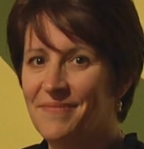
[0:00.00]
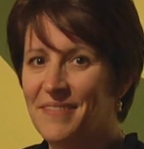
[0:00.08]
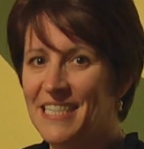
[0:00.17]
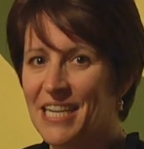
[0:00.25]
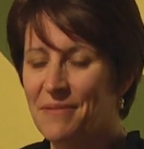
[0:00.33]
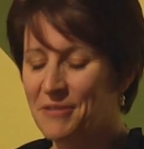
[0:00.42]

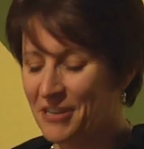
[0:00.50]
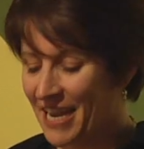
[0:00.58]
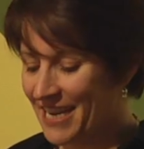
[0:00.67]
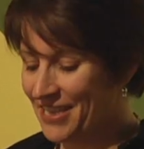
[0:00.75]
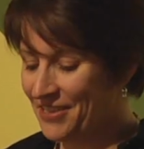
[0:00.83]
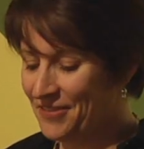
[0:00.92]
Michele
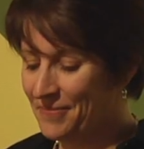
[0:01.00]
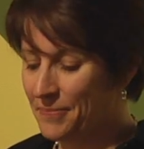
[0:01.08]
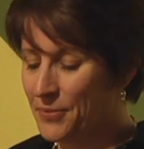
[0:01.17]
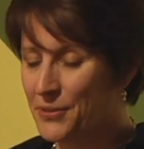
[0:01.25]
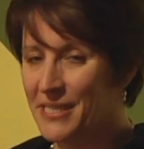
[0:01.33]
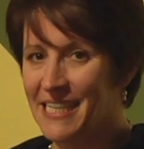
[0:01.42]
Morano,
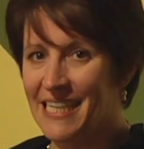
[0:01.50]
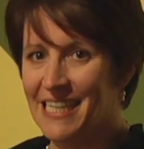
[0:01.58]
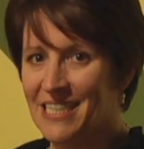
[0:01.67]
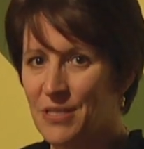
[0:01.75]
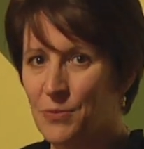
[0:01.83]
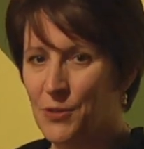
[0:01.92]
Boy
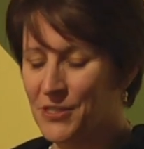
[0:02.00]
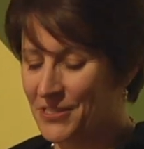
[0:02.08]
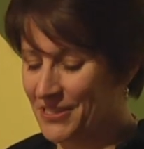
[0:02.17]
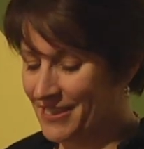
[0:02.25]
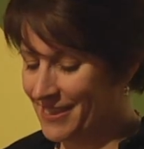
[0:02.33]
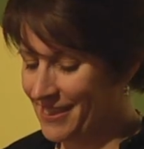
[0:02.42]
Eats
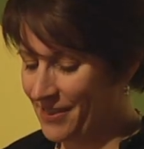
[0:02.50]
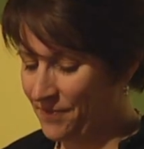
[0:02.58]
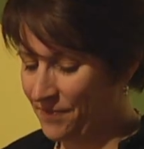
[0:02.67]
World.